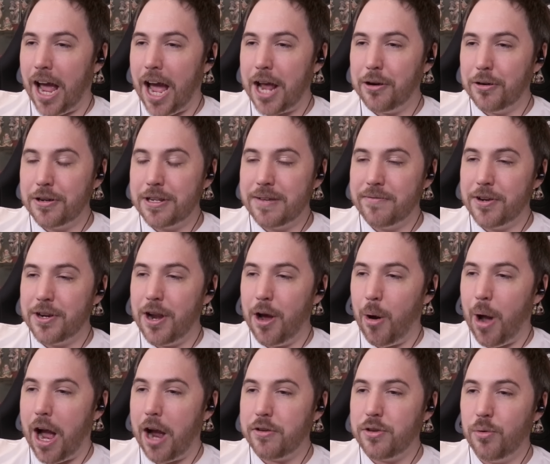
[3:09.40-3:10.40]
I don't even
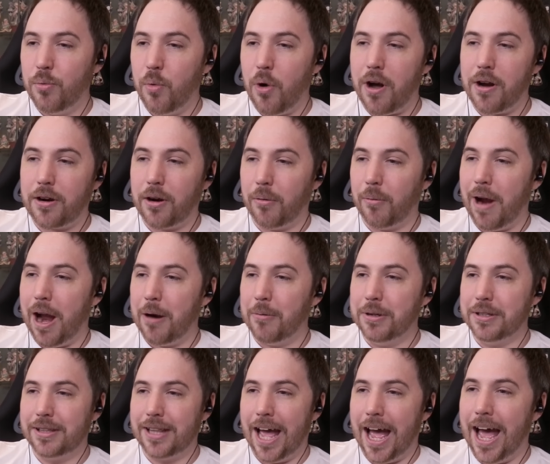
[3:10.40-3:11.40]
know how you walk around
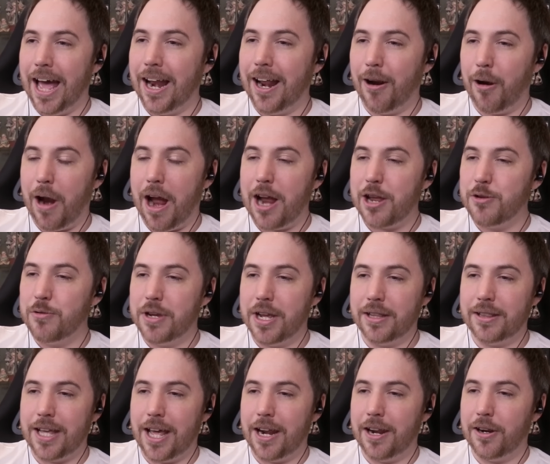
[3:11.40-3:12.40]
with that or how you
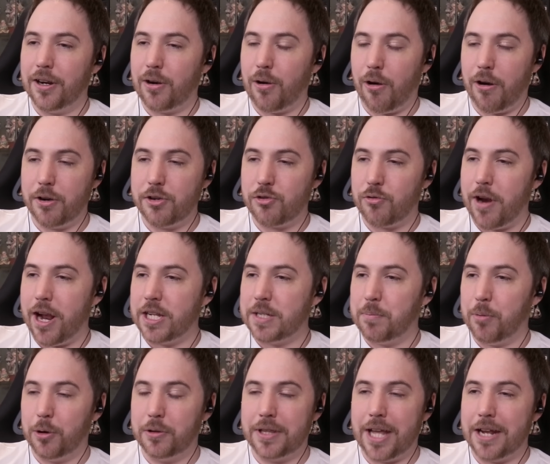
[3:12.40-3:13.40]
get that in a car,
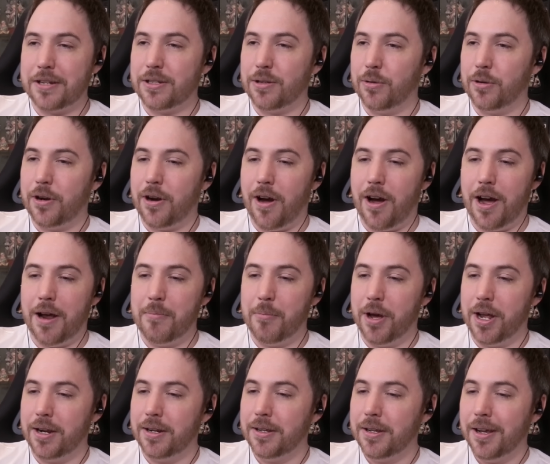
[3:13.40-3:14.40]
transport that to a con,
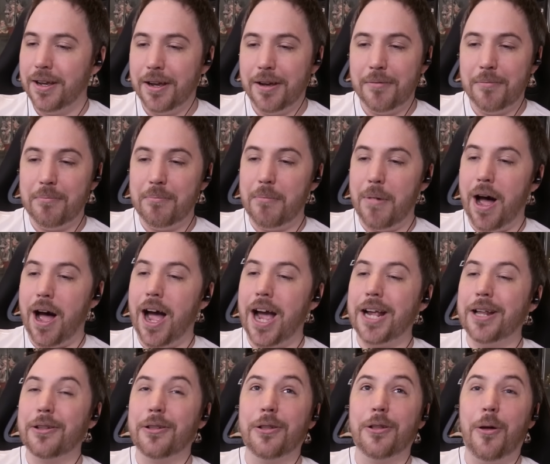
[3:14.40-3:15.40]
but
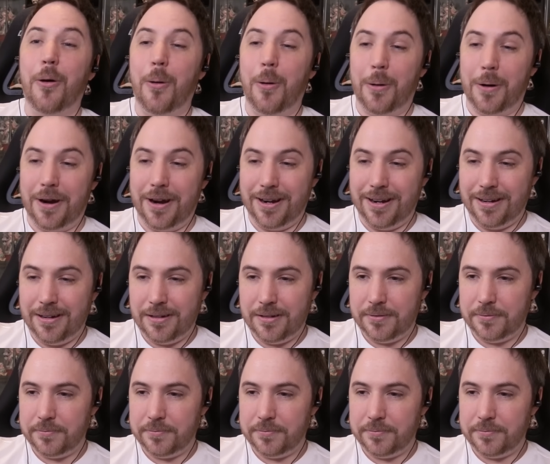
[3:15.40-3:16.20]
my lord.